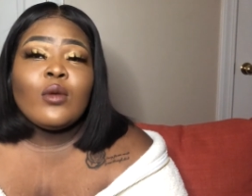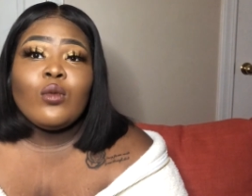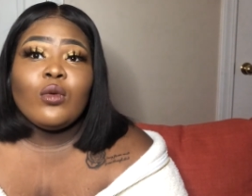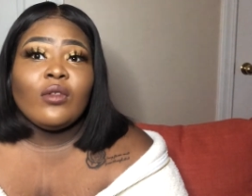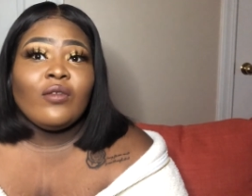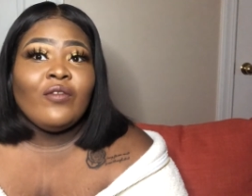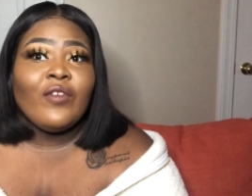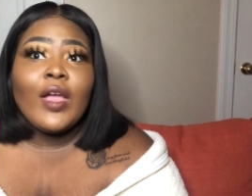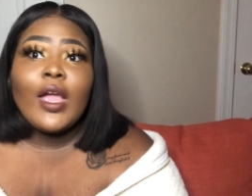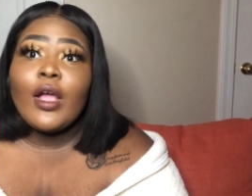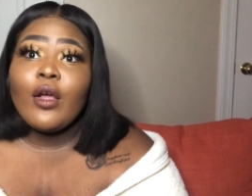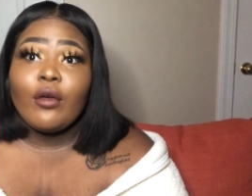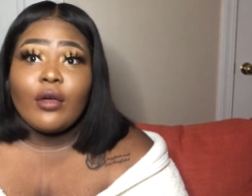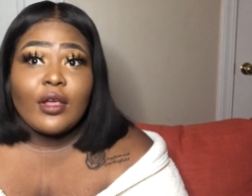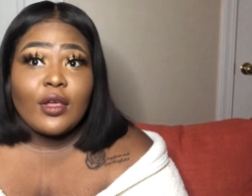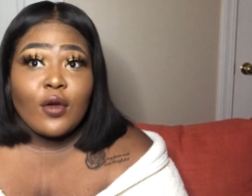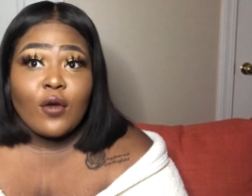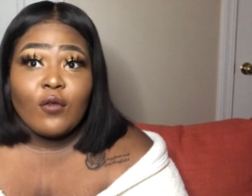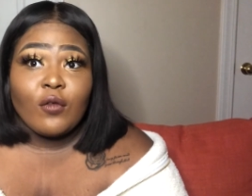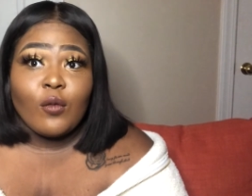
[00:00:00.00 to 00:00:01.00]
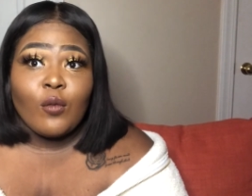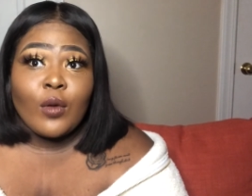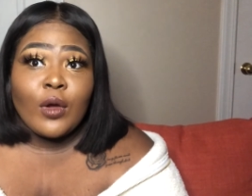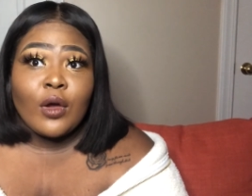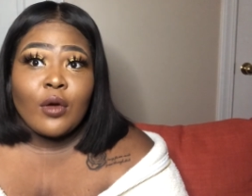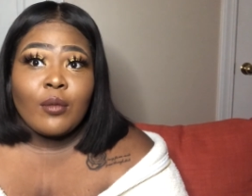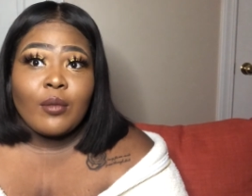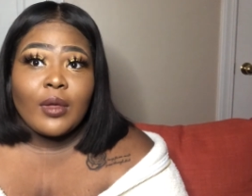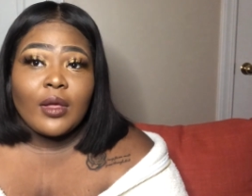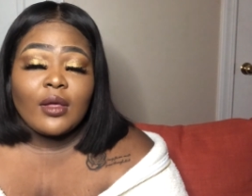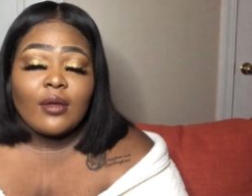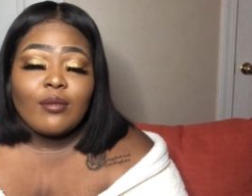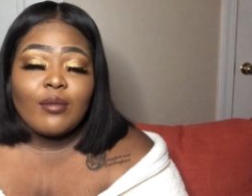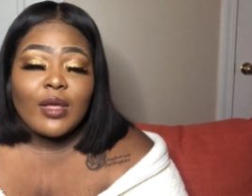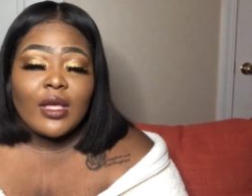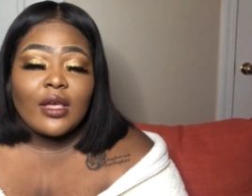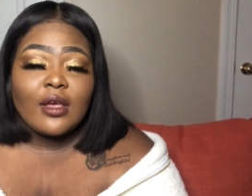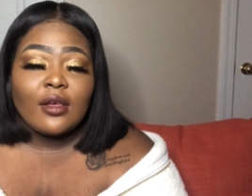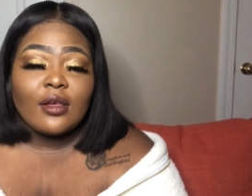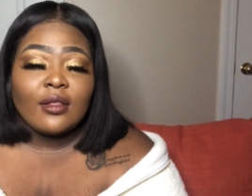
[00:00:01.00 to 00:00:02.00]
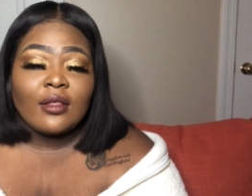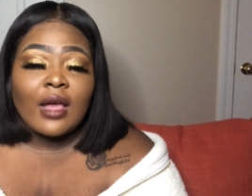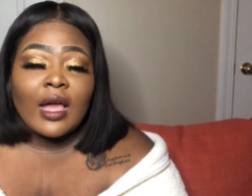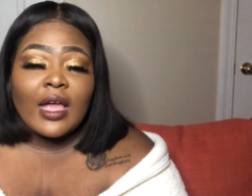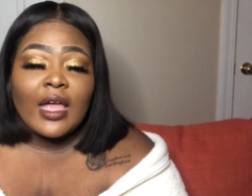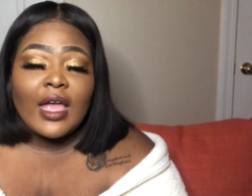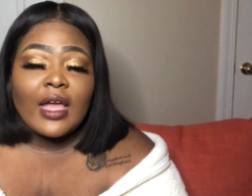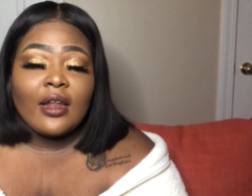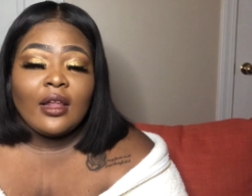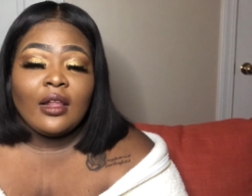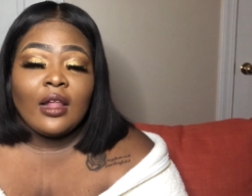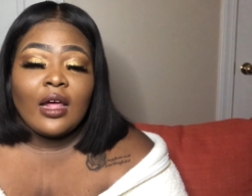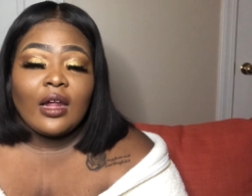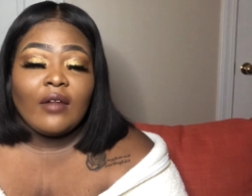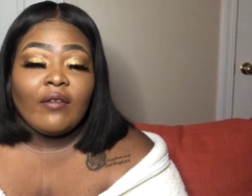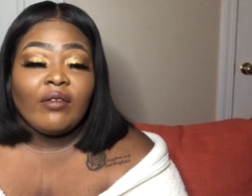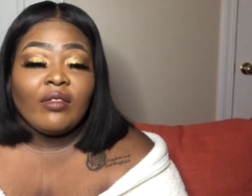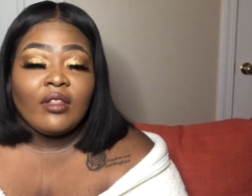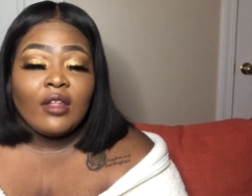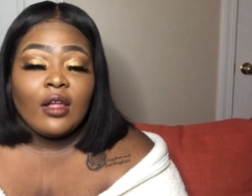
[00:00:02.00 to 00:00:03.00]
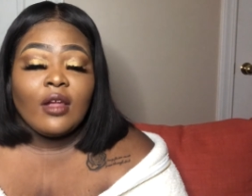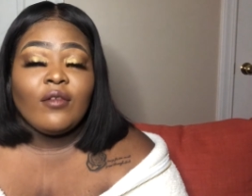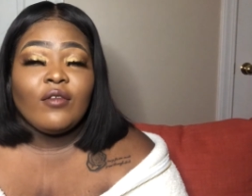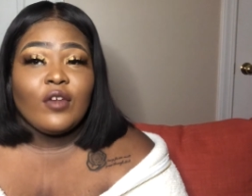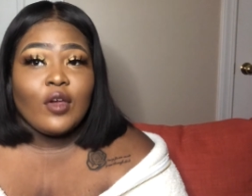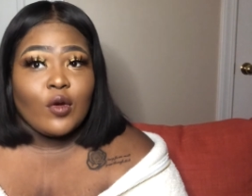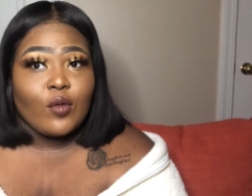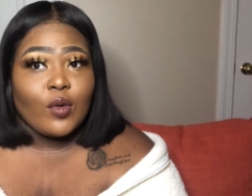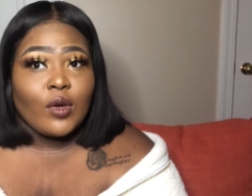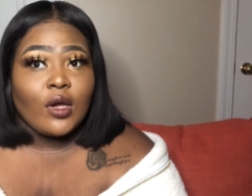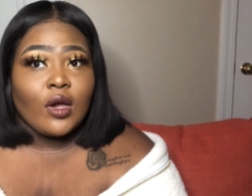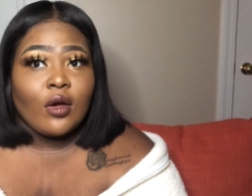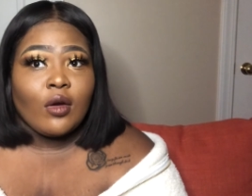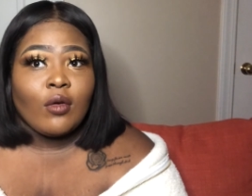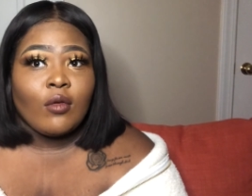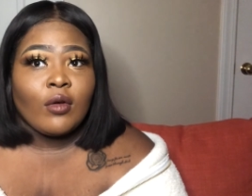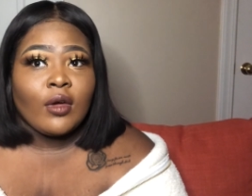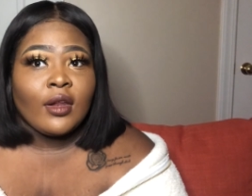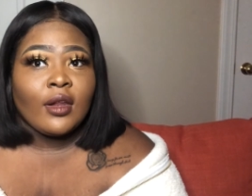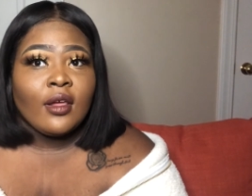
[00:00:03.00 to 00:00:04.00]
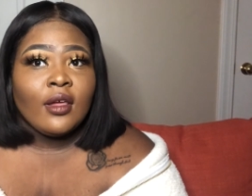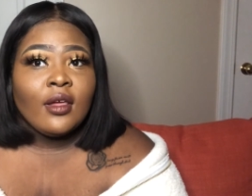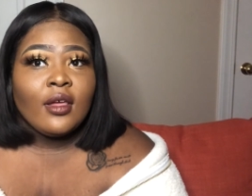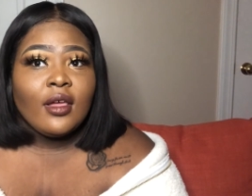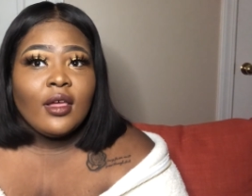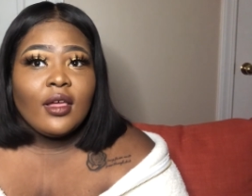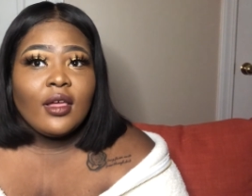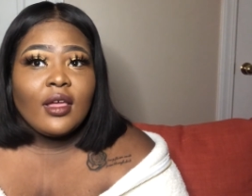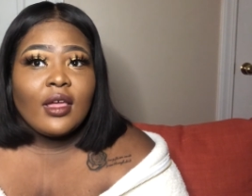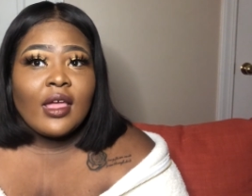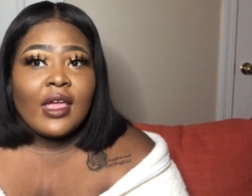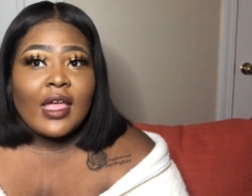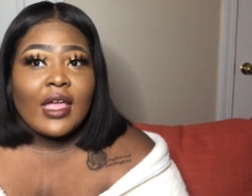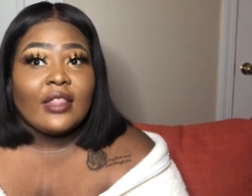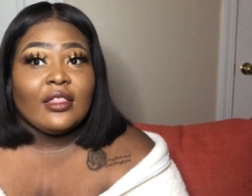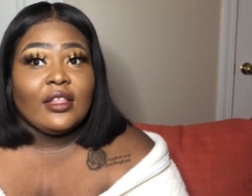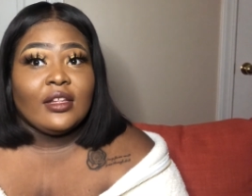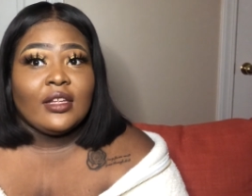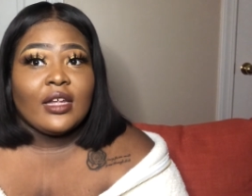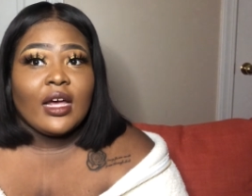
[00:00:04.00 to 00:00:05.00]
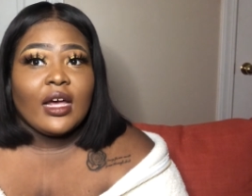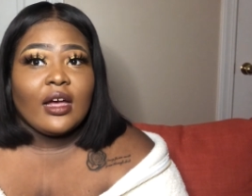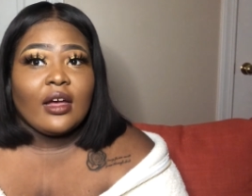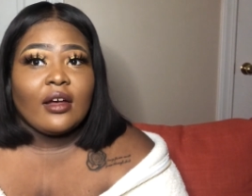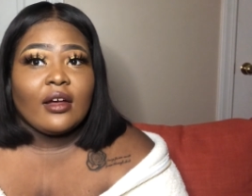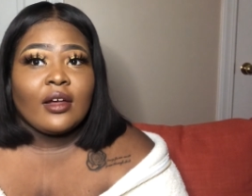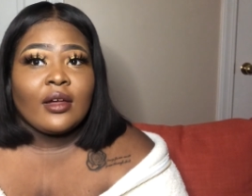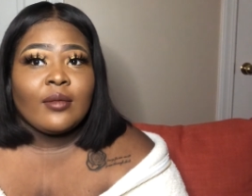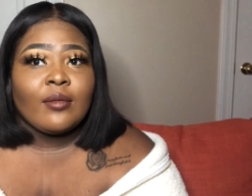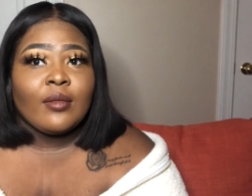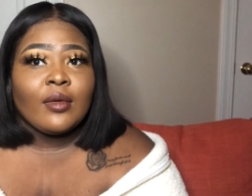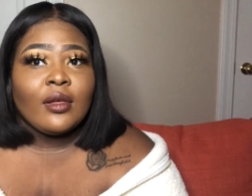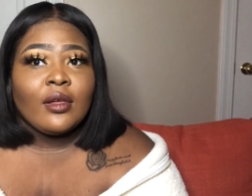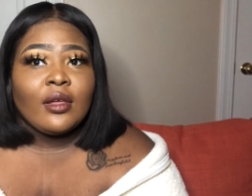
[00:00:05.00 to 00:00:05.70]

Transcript: very overwhelming, because I had a lot of stuff going on at the time,